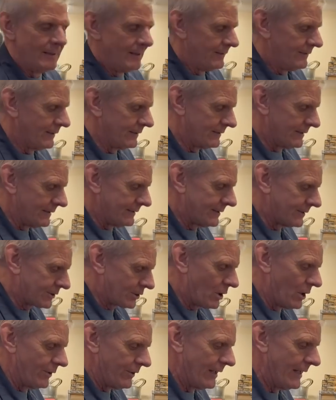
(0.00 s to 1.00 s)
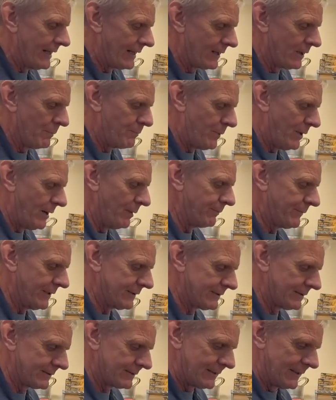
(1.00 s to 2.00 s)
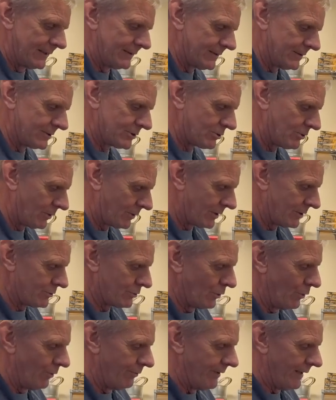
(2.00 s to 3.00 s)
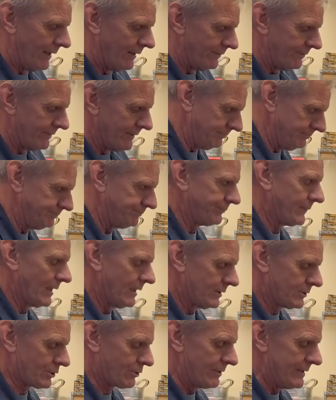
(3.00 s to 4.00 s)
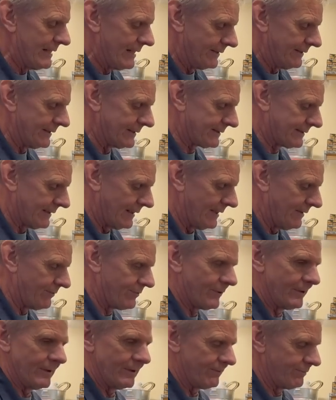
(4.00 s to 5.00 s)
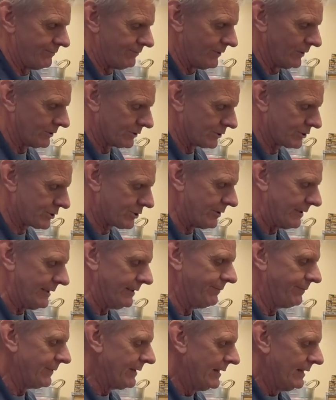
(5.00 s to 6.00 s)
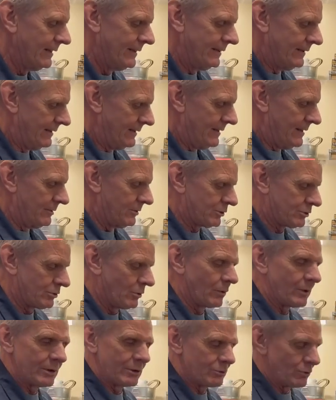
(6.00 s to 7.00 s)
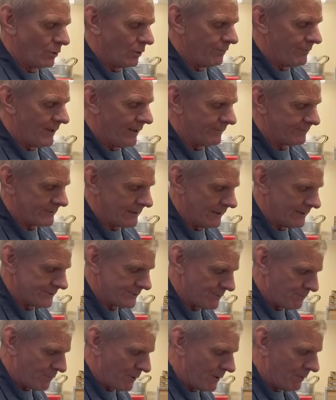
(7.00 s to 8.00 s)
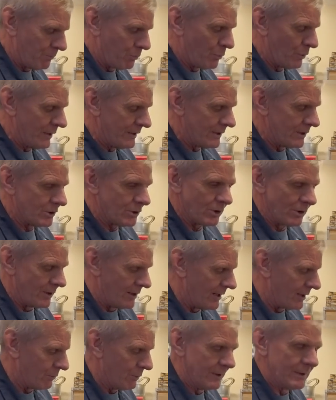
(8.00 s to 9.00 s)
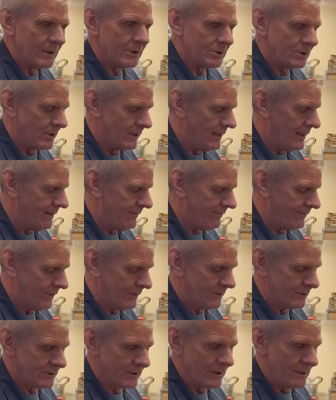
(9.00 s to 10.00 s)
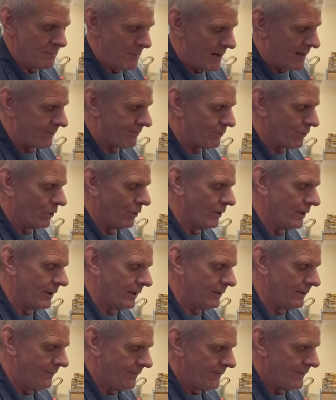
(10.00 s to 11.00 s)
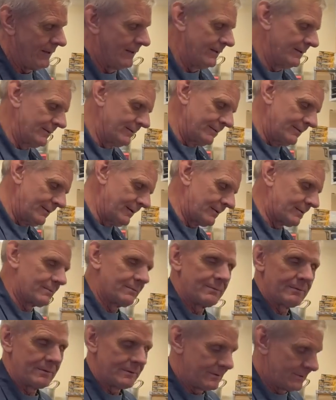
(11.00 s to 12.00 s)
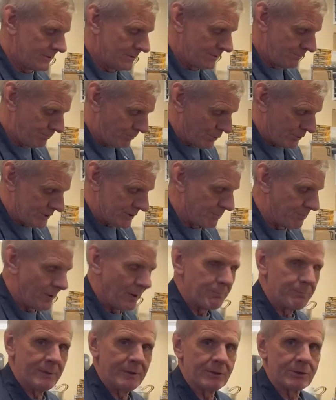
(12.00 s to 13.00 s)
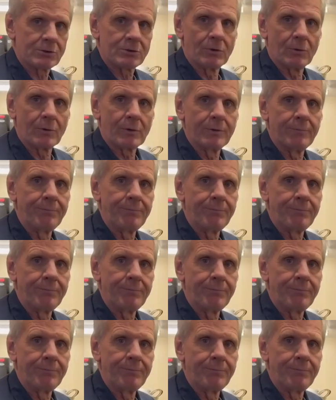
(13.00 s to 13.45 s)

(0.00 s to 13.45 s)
This is called the head of the pump. This has got the stroke control valve screen on this side for the filter screen. Stroke control valve tells the pump when to turn on, when to turn off. When there's a demand for oil, it puts the pump into stroke.